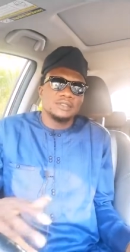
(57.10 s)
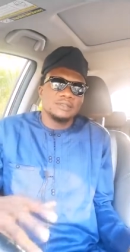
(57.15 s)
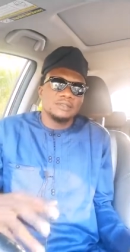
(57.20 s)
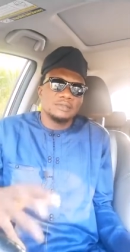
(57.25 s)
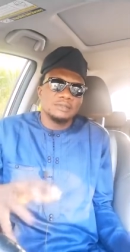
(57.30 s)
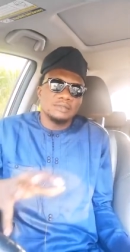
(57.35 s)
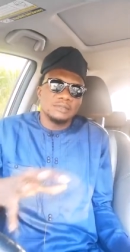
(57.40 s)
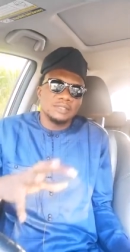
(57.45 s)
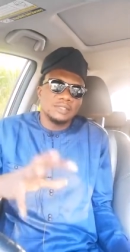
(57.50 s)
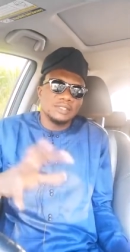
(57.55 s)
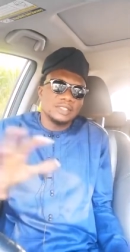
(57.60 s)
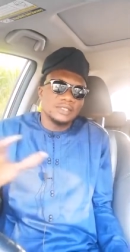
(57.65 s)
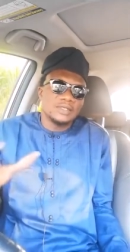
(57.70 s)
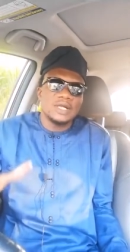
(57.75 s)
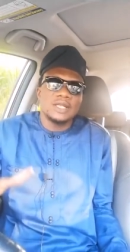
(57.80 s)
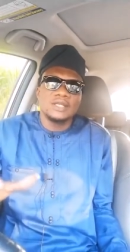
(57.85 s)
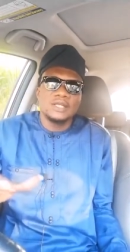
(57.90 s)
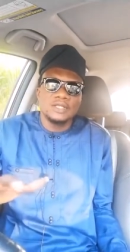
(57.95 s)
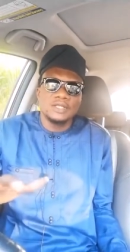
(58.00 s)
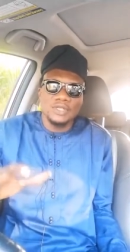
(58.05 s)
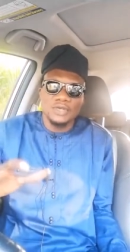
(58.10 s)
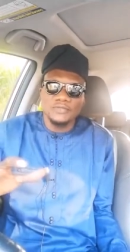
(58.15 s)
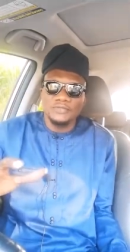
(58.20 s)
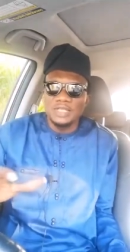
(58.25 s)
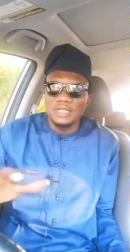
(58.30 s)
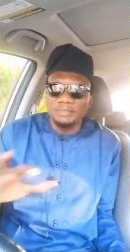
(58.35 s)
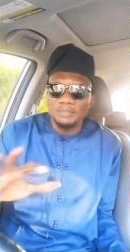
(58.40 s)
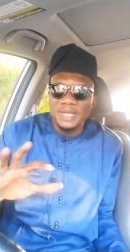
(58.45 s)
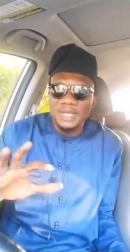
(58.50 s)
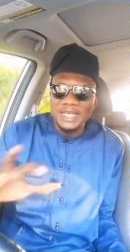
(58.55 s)
there are a lot of
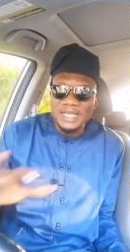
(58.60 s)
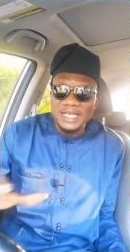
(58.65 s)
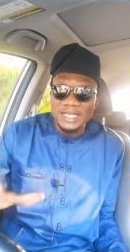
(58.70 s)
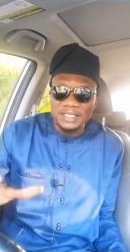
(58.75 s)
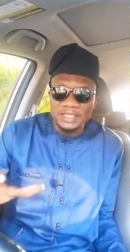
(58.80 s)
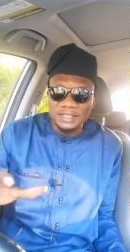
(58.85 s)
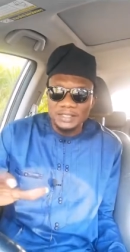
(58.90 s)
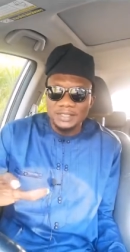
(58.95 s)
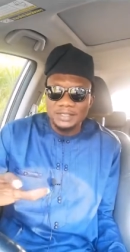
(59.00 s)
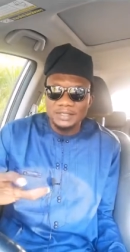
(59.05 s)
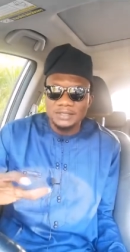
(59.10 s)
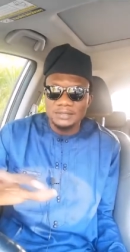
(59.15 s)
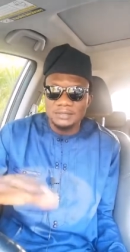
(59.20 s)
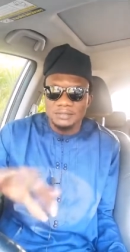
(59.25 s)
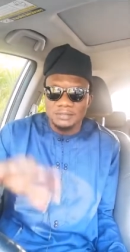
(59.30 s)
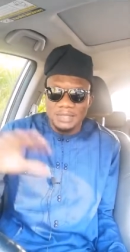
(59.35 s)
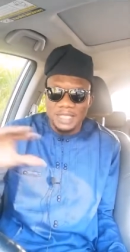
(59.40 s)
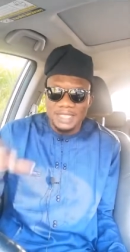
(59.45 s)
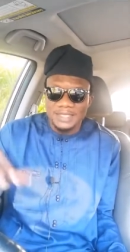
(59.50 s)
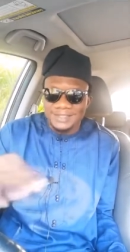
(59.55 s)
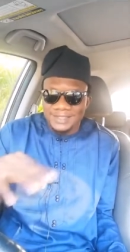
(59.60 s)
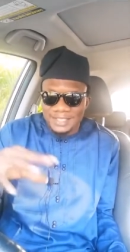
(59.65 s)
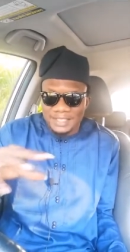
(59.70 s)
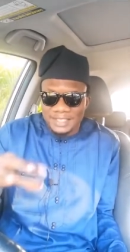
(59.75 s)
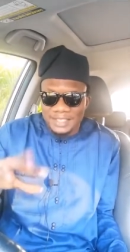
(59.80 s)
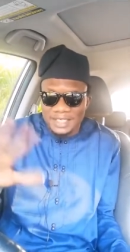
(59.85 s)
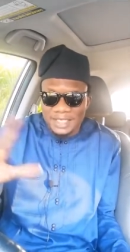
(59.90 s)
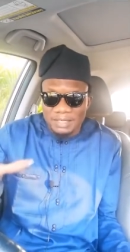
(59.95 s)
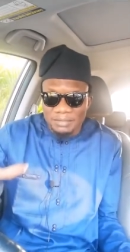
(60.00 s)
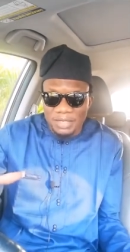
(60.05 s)
independence
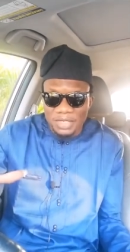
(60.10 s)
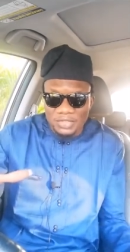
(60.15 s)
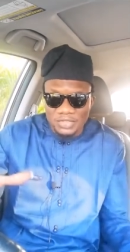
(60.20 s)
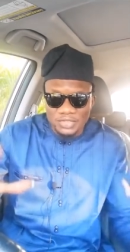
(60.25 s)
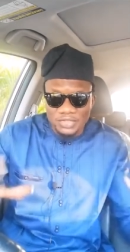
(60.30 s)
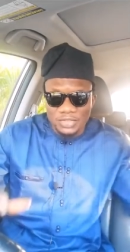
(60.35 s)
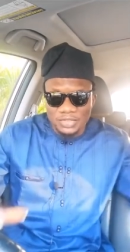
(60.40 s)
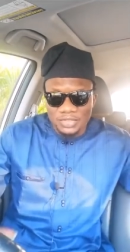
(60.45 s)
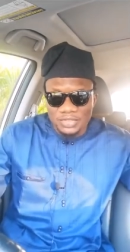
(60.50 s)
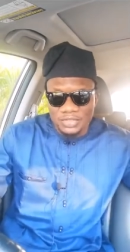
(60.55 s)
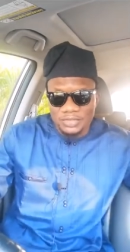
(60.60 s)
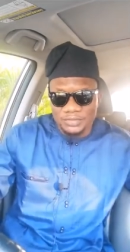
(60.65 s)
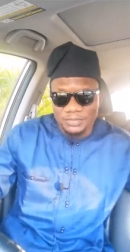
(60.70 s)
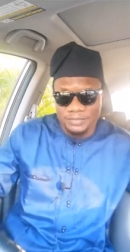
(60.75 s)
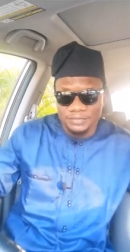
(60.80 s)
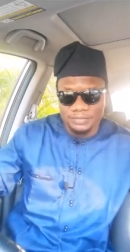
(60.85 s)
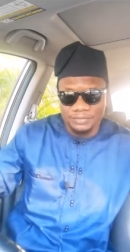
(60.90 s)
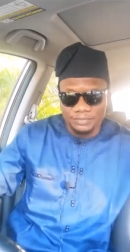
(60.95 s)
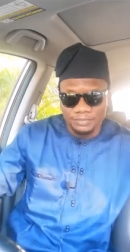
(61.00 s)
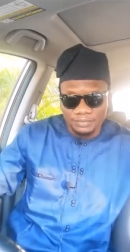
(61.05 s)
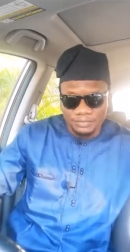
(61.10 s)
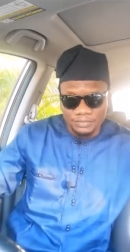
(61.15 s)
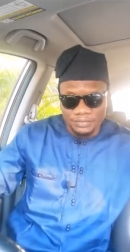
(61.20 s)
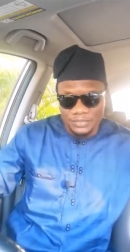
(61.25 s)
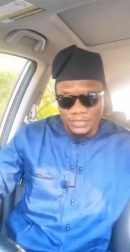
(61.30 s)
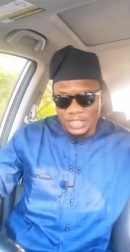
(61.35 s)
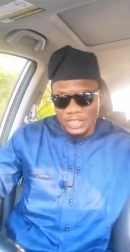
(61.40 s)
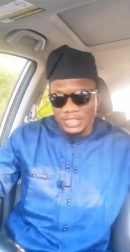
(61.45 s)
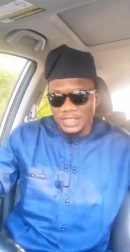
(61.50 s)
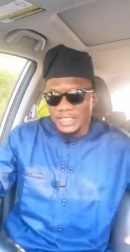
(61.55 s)
existing amongst us.
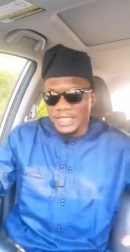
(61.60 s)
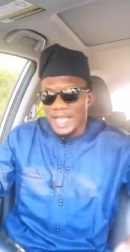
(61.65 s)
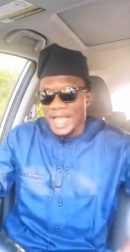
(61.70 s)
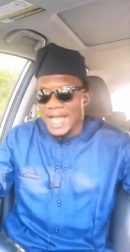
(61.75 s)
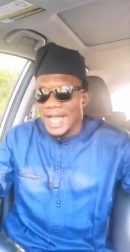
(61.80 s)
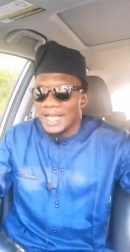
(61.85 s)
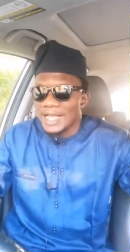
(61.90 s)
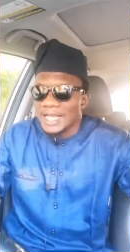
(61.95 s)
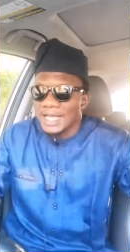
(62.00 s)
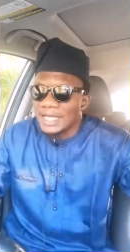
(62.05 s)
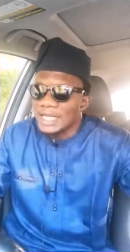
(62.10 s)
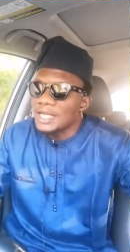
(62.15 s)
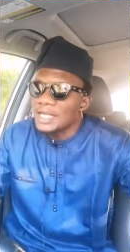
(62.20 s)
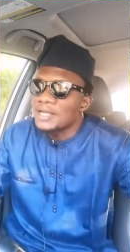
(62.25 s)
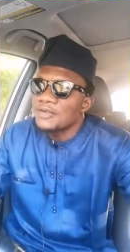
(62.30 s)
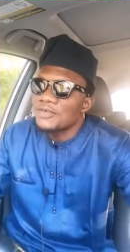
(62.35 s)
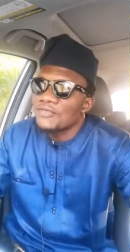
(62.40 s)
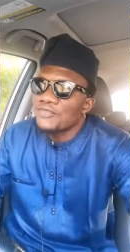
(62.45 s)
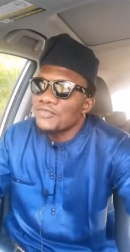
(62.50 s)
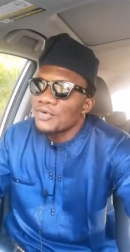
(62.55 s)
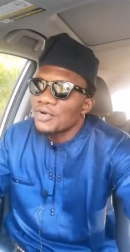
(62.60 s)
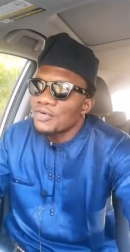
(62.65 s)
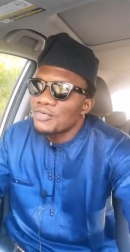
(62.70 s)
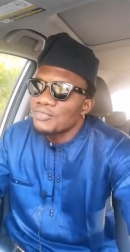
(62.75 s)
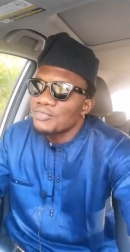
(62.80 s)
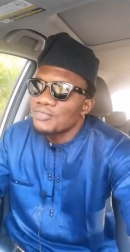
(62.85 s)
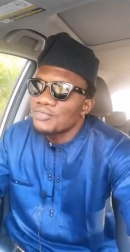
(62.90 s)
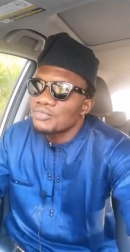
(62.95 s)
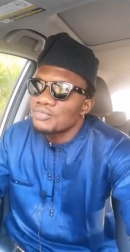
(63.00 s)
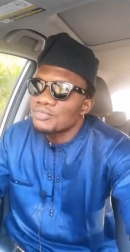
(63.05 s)
The Akan
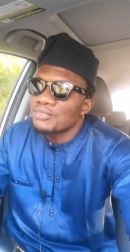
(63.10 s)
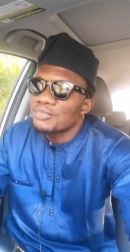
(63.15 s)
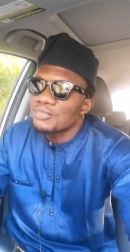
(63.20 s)
from